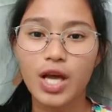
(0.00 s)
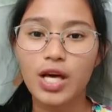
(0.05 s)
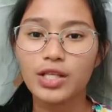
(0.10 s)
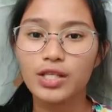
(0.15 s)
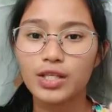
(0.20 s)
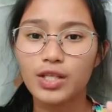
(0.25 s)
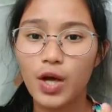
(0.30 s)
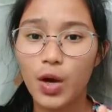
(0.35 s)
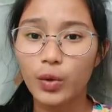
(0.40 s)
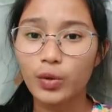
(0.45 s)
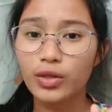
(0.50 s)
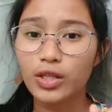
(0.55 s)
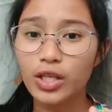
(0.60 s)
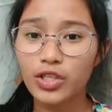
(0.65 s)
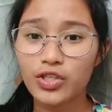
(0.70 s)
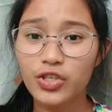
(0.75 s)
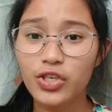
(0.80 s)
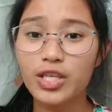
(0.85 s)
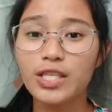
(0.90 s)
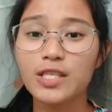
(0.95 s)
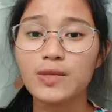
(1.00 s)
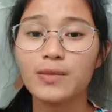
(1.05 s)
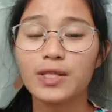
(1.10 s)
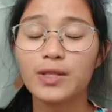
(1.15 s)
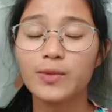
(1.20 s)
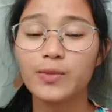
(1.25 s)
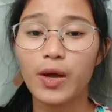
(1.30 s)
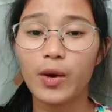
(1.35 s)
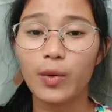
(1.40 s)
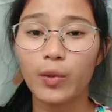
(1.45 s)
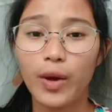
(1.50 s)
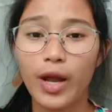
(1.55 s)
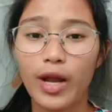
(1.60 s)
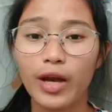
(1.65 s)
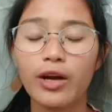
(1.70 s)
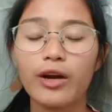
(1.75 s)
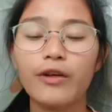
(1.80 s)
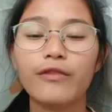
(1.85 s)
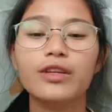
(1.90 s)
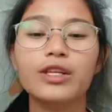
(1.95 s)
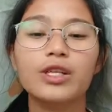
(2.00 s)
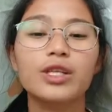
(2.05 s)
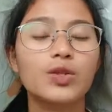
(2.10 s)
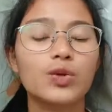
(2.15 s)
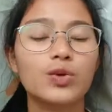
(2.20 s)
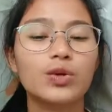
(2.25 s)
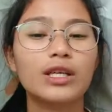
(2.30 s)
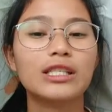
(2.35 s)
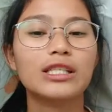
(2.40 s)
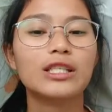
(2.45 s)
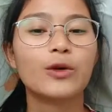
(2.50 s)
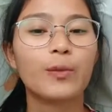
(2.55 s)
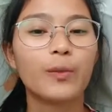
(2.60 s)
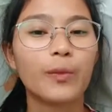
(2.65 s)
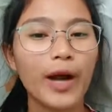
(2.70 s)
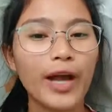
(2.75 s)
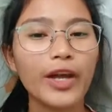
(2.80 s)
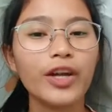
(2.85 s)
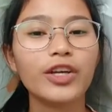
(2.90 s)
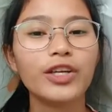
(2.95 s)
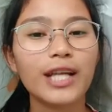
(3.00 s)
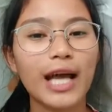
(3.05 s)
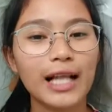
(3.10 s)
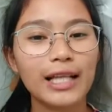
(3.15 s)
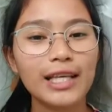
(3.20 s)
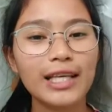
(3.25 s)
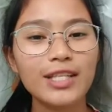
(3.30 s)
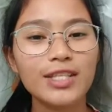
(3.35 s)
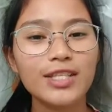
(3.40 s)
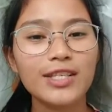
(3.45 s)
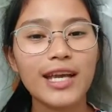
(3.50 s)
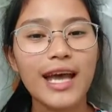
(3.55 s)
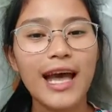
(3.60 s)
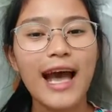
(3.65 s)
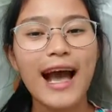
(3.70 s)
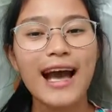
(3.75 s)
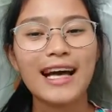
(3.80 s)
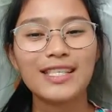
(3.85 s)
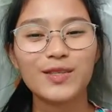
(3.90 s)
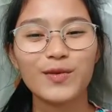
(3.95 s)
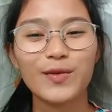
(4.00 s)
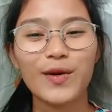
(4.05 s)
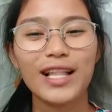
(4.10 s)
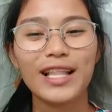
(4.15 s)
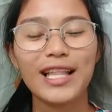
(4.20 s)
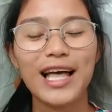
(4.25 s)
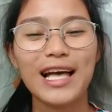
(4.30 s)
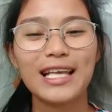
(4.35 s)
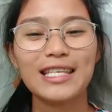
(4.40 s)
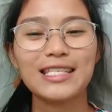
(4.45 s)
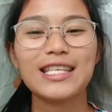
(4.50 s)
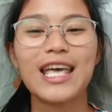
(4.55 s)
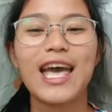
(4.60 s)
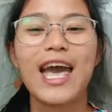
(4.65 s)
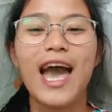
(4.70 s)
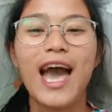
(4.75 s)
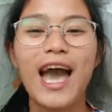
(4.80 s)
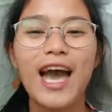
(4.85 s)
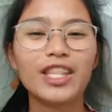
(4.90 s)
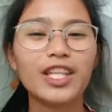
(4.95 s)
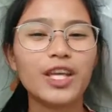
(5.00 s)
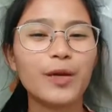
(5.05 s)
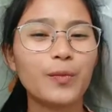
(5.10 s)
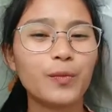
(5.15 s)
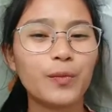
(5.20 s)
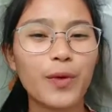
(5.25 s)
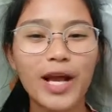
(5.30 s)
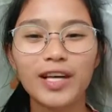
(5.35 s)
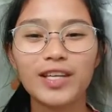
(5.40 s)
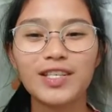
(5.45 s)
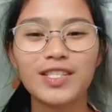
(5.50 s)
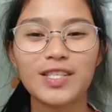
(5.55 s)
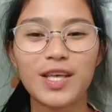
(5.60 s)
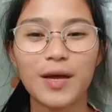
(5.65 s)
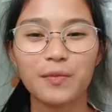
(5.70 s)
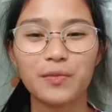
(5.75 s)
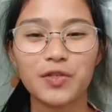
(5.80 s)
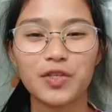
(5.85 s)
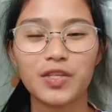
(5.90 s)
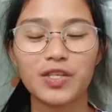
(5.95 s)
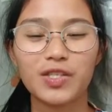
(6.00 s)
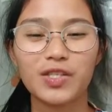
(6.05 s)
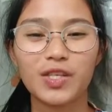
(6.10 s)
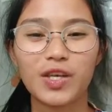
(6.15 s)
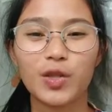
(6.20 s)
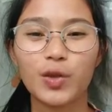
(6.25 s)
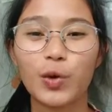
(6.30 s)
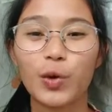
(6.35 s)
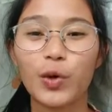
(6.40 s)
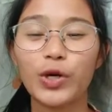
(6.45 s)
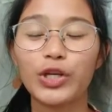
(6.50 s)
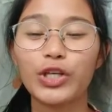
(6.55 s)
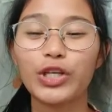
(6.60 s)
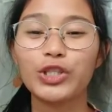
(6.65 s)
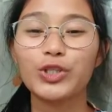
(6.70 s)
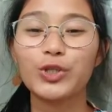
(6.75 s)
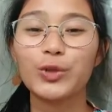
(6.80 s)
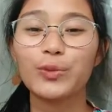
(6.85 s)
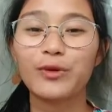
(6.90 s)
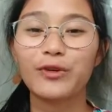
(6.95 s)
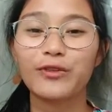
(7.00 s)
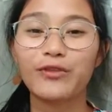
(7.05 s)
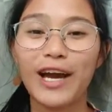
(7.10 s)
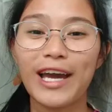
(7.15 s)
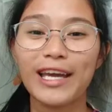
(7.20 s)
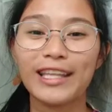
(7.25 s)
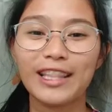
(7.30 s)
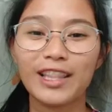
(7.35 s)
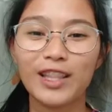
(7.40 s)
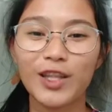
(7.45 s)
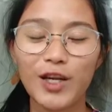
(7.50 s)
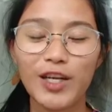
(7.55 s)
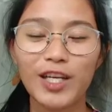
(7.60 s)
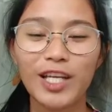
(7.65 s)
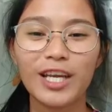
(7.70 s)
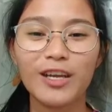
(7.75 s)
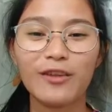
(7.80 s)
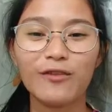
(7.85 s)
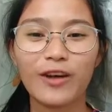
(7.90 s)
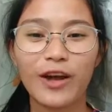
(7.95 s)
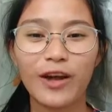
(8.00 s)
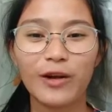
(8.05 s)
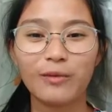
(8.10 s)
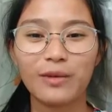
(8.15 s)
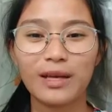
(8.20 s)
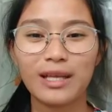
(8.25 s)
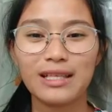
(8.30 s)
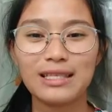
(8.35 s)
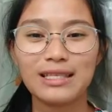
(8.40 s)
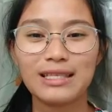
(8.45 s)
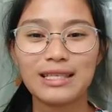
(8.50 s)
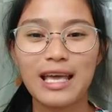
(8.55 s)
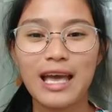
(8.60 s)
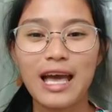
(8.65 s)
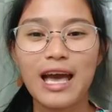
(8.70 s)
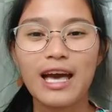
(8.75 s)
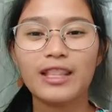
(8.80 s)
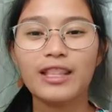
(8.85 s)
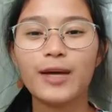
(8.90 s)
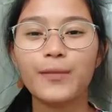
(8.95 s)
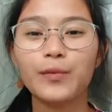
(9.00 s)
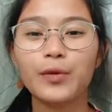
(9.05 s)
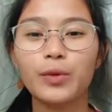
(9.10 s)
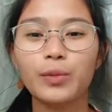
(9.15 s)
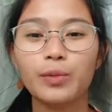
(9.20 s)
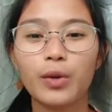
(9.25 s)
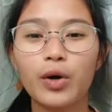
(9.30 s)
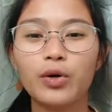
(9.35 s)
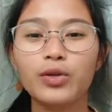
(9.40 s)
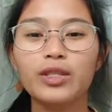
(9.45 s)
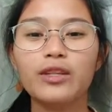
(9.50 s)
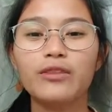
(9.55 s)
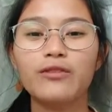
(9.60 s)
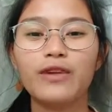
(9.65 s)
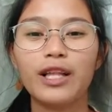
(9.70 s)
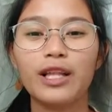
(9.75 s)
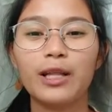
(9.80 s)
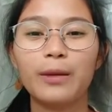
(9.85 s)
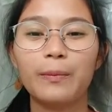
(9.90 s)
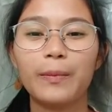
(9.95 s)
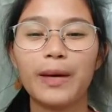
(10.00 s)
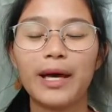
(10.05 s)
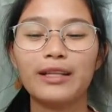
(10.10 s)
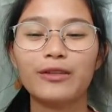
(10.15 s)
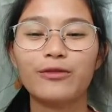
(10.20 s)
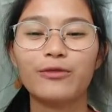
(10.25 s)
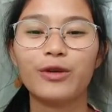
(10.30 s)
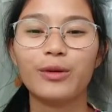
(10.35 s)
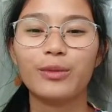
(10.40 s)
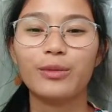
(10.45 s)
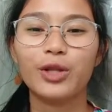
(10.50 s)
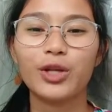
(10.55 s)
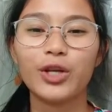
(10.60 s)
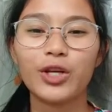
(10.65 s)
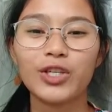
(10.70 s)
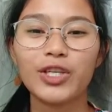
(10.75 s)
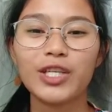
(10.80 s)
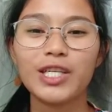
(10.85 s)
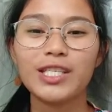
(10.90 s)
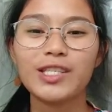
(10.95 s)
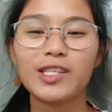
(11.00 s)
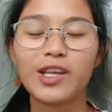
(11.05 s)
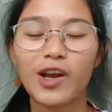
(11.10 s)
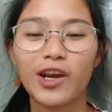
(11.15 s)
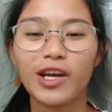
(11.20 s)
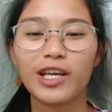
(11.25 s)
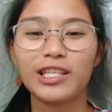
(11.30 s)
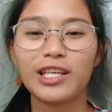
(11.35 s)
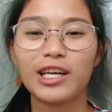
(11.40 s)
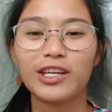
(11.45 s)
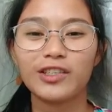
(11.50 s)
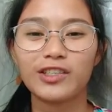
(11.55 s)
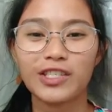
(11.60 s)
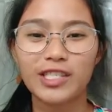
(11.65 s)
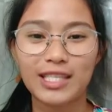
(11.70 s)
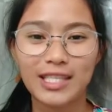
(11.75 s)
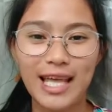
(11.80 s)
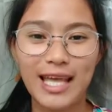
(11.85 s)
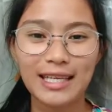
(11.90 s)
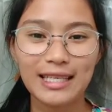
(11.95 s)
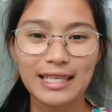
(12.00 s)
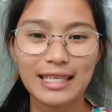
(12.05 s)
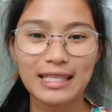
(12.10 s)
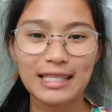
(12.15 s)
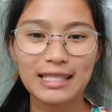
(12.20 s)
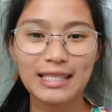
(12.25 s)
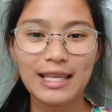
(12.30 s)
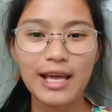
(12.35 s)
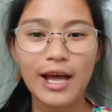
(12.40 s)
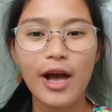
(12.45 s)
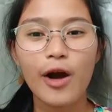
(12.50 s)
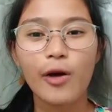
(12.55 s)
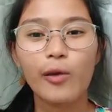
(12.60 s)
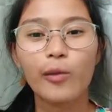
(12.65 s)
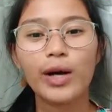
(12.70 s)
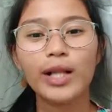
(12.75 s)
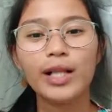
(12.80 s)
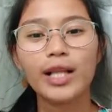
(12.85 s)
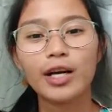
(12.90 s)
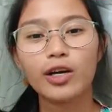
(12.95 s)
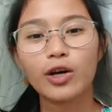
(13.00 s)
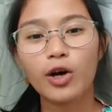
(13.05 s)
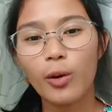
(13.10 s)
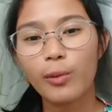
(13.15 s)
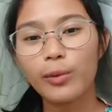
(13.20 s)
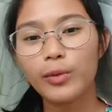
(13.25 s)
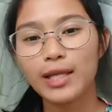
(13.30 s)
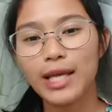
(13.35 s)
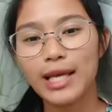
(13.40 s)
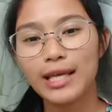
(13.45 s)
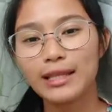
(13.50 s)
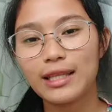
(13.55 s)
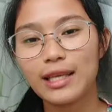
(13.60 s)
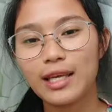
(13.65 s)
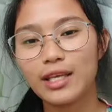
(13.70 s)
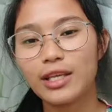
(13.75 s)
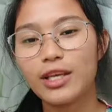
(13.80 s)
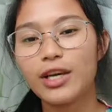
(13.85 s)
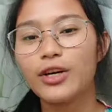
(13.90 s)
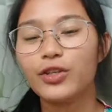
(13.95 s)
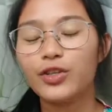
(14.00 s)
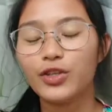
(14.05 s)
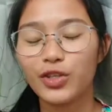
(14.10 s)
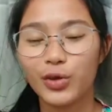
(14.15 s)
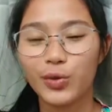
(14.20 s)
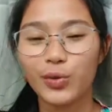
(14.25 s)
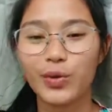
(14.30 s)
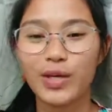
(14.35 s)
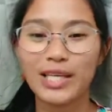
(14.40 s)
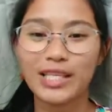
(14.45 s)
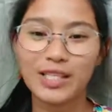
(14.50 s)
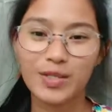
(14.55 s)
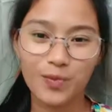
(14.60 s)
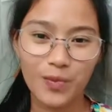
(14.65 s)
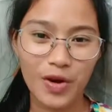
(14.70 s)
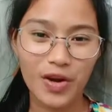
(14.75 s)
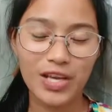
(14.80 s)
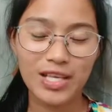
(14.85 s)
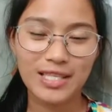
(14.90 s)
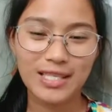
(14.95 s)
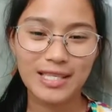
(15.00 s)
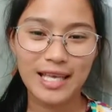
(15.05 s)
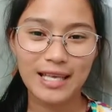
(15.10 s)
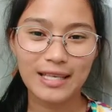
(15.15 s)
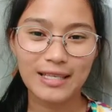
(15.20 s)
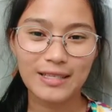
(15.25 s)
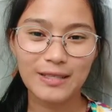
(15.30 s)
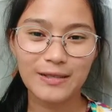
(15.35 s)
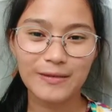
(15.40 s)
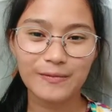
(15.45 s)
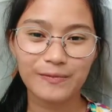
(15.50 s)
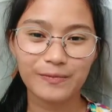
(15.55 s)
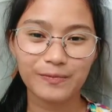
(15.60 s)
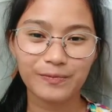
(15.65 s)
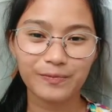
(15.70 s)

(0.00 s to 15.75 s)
So, teachers must be aware of their students' prior knowledge as well as any preconceptions in order to provide learning environments that promote development from learners' current understandings while accommodating new experiences.